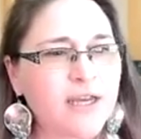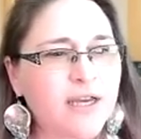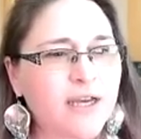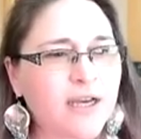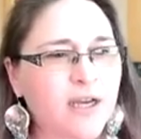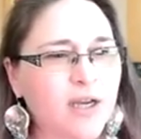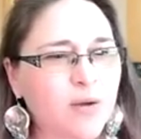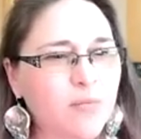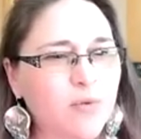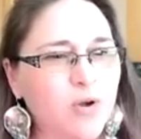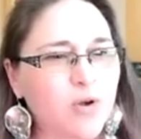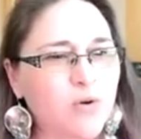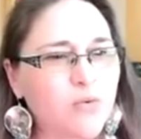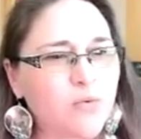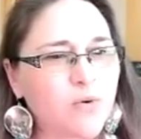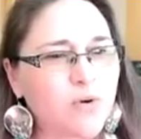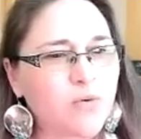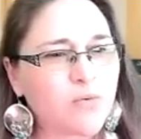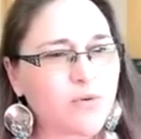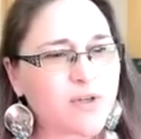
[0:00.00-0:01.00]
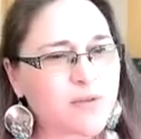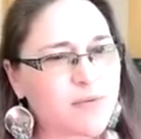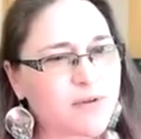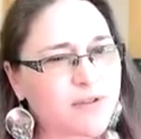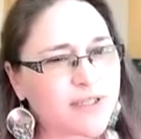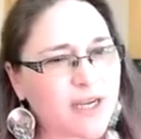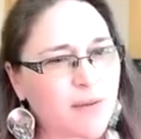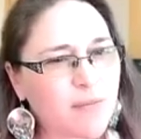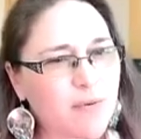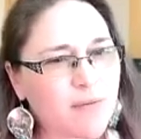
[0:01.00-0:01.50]
who was
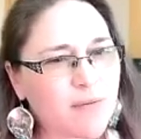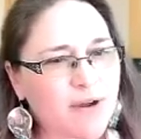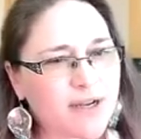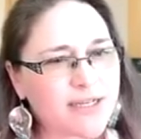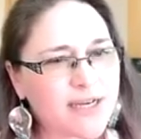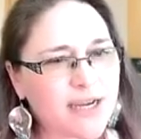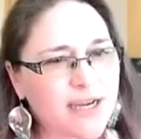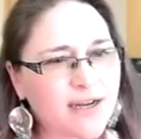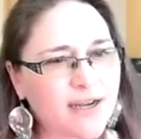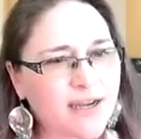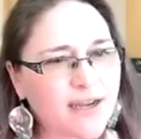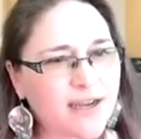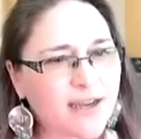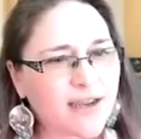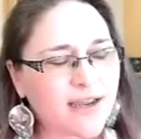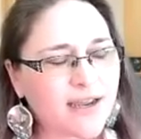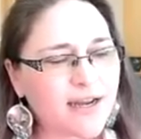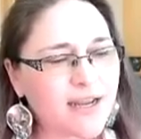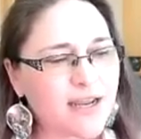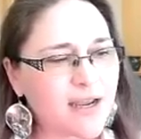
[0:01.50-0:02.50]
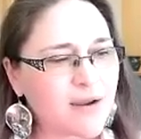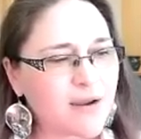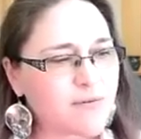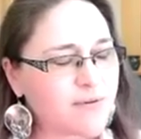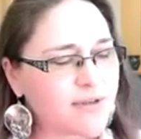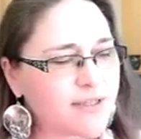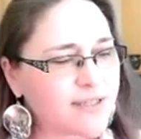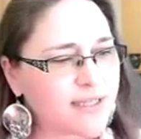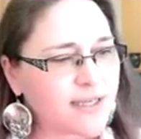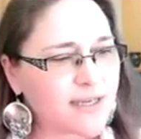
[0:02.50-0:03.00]
building up in Montana, and he came to
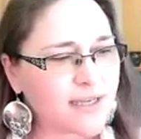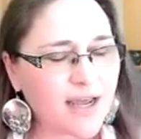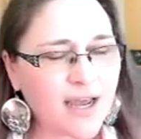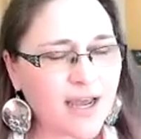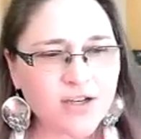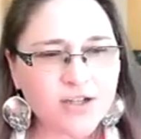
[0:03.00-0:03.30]
me and said,